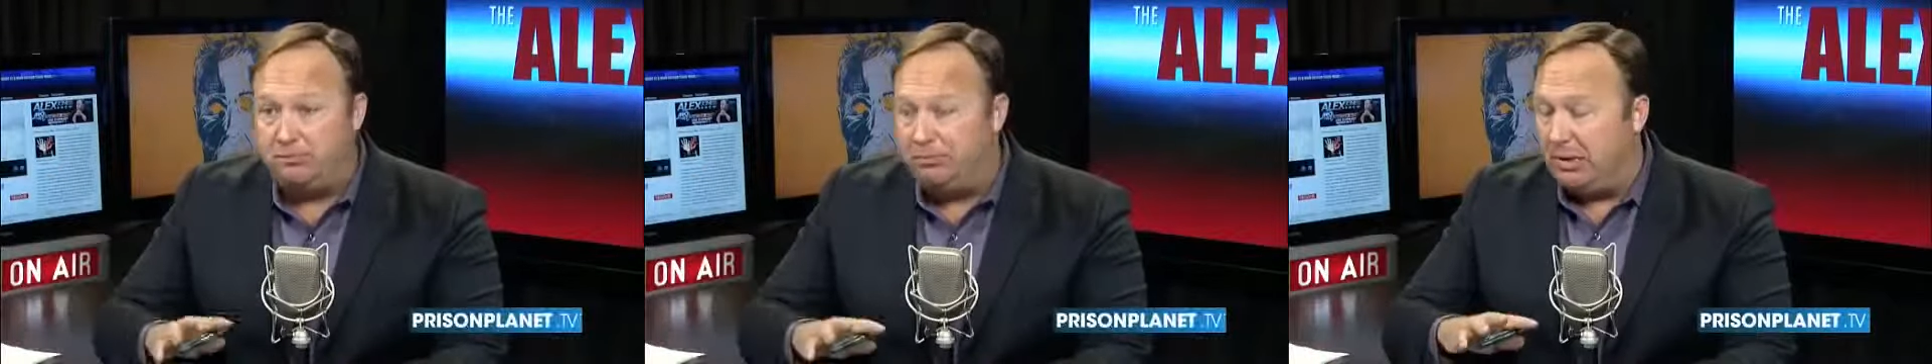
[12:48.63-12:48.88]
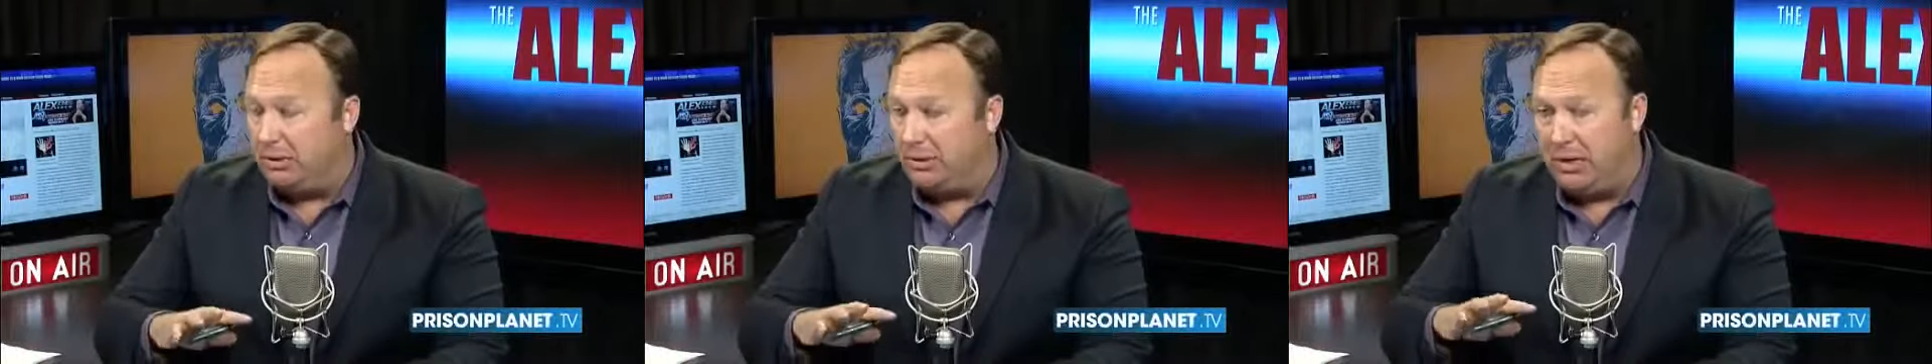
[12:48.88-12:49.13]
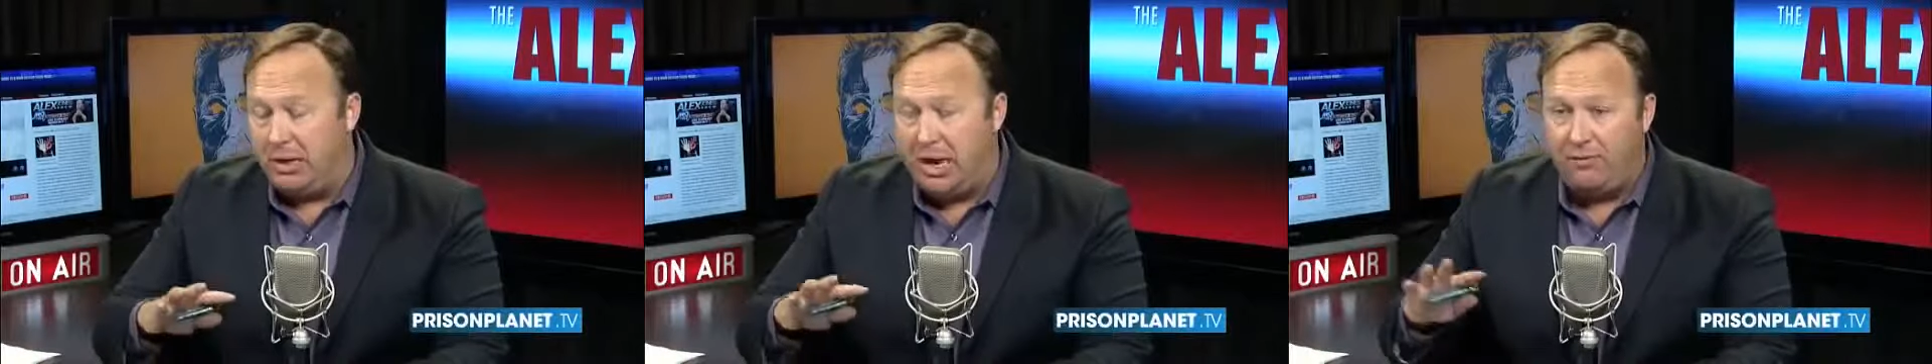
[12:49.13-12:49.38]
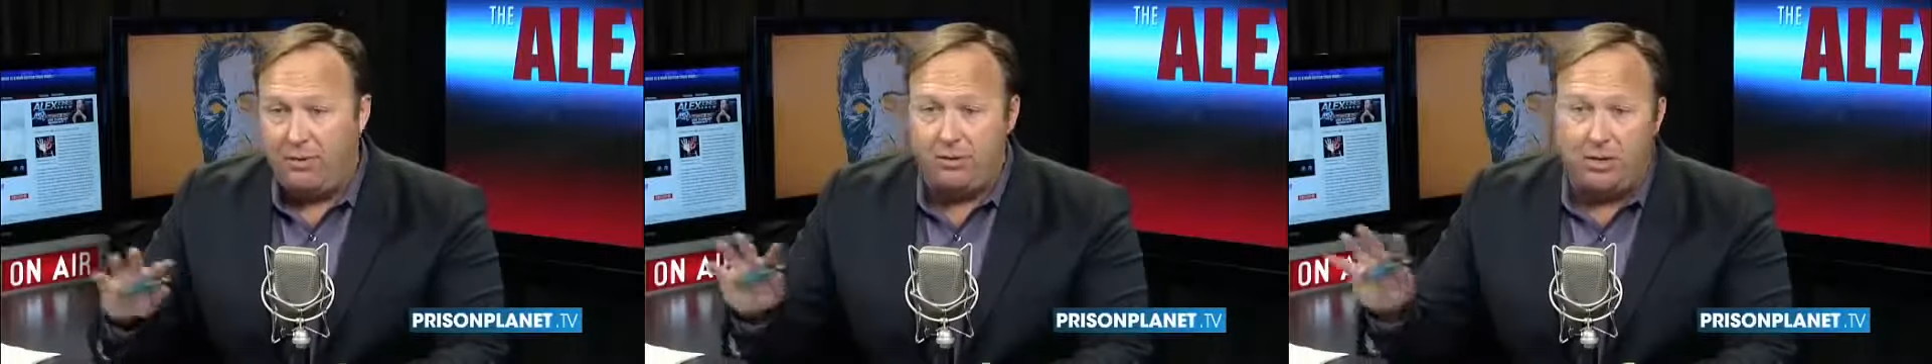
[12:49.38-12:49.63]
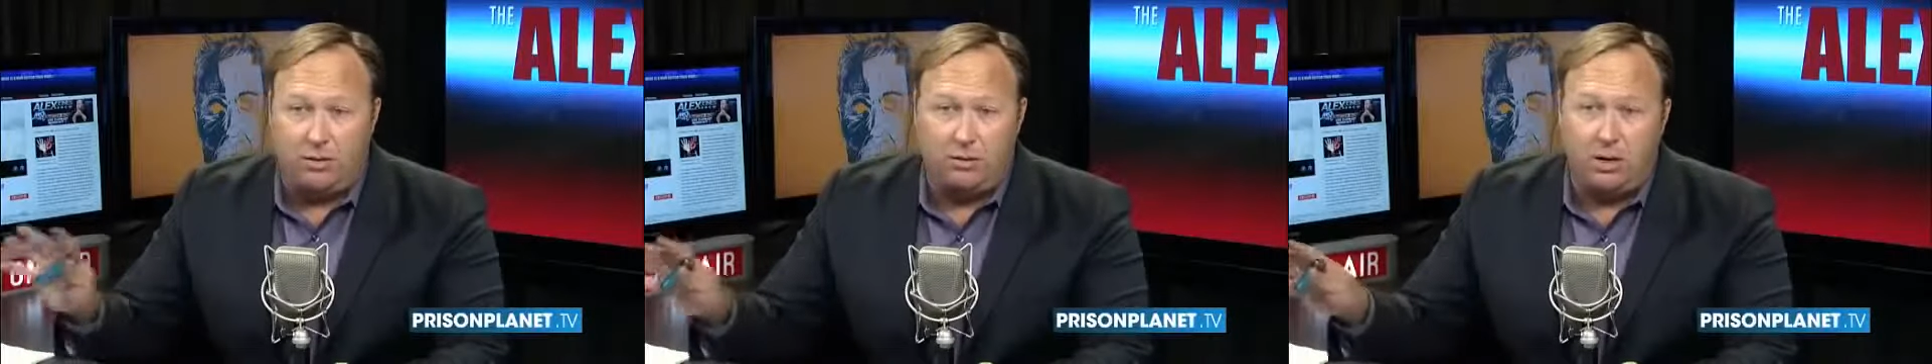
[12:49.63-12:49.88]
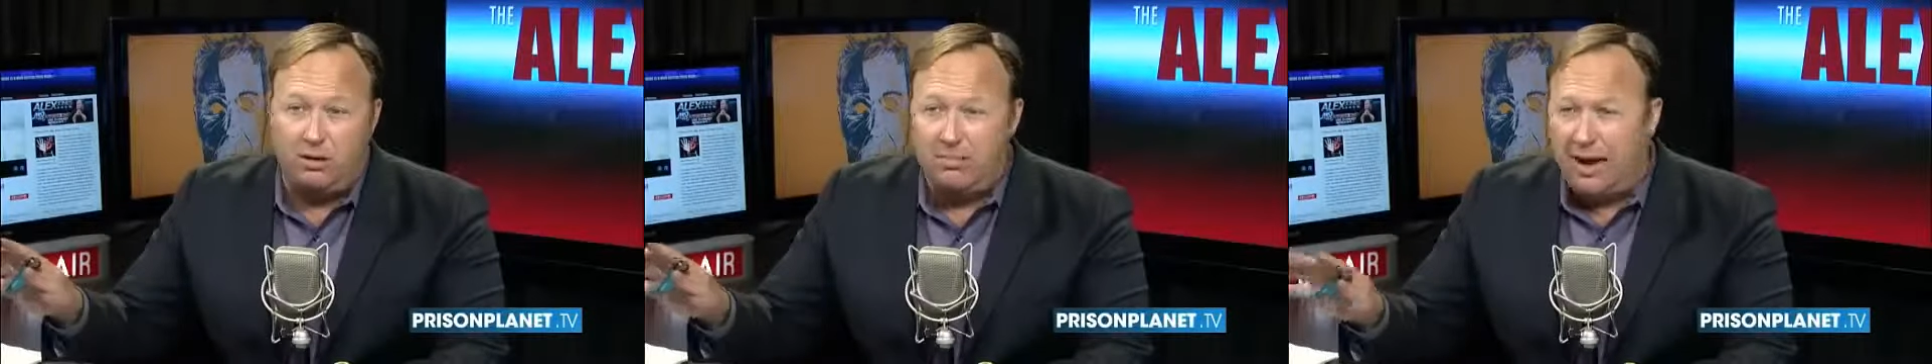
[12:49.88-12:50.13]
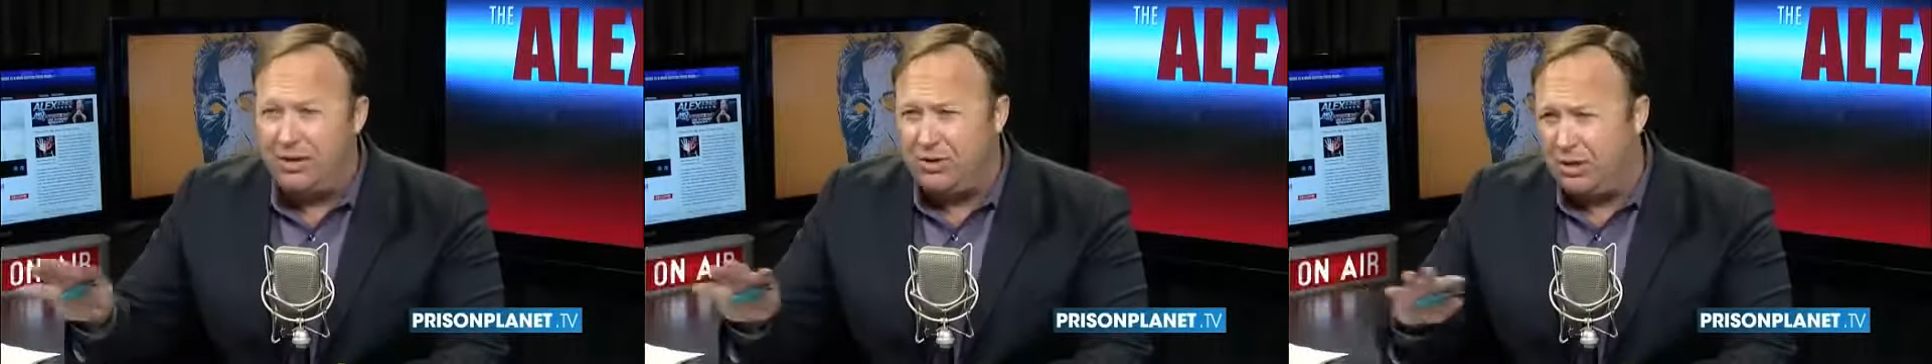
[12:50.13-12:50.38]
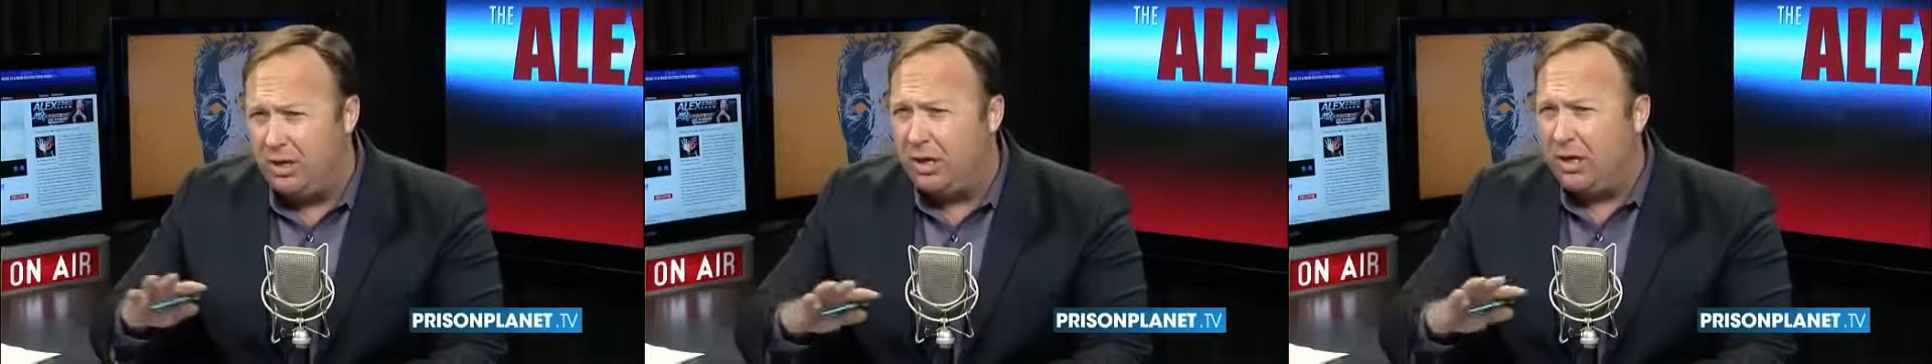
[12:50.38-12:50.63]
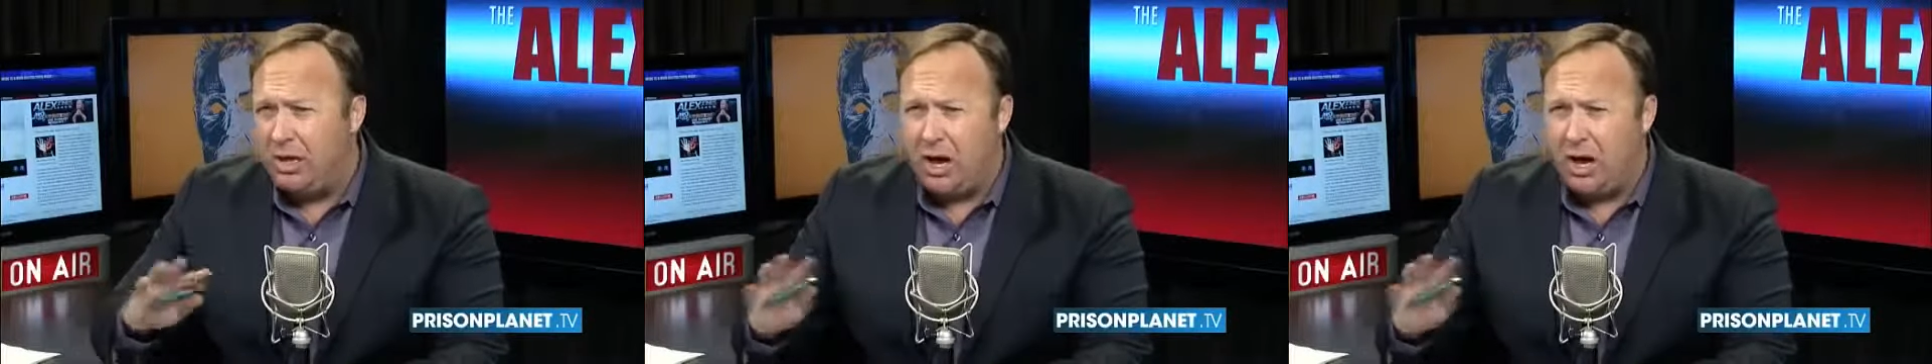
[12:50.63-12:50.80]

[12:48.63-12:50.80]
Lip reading: building everything you can imagine,